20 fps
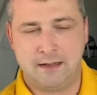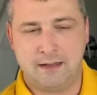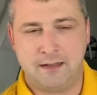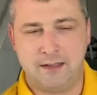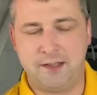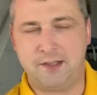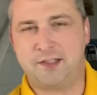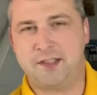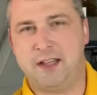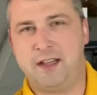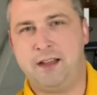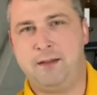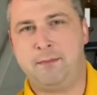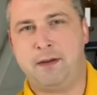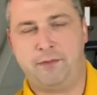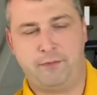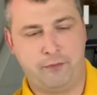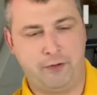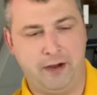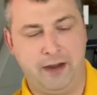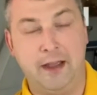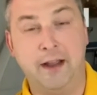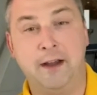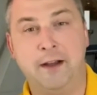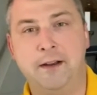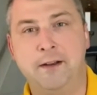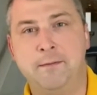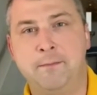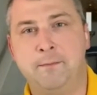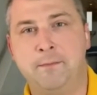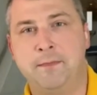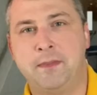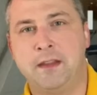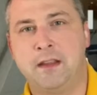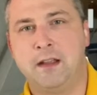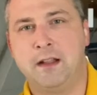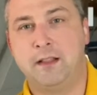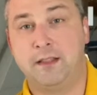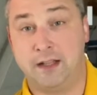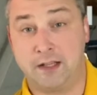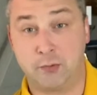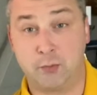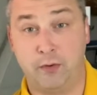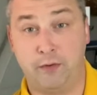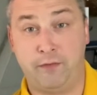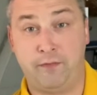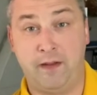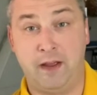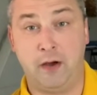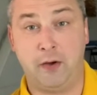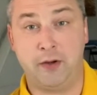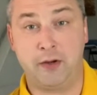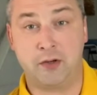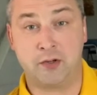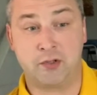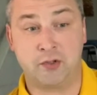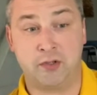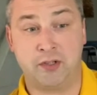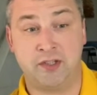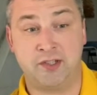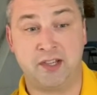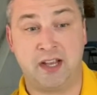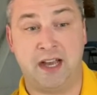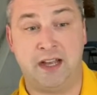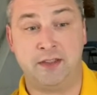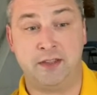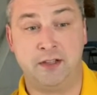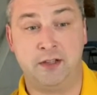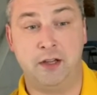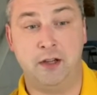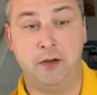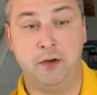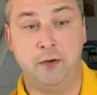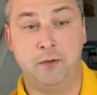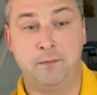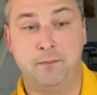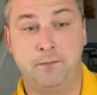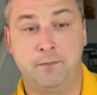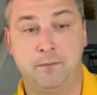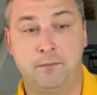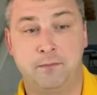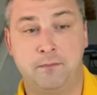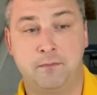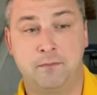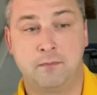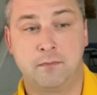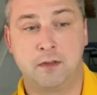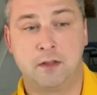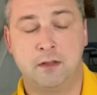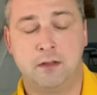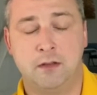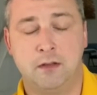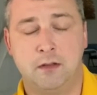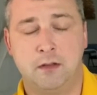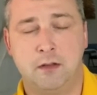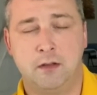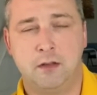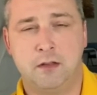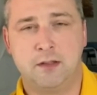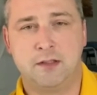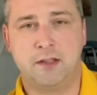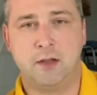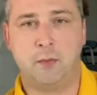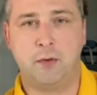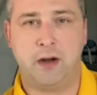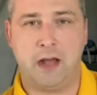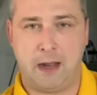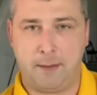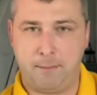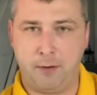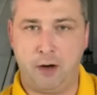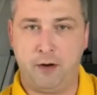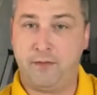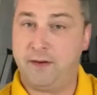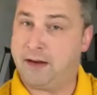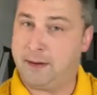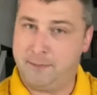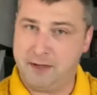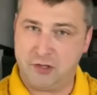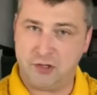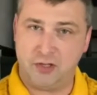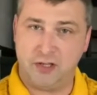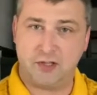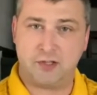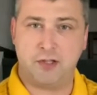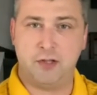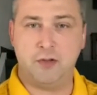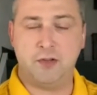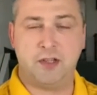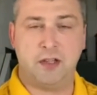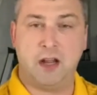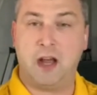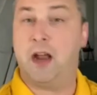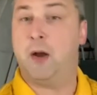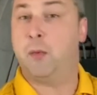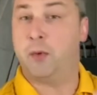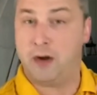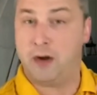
You see, my friend, that's what failures are designed to do. See, we're not perfect. I mentioned this Tuesday night. We're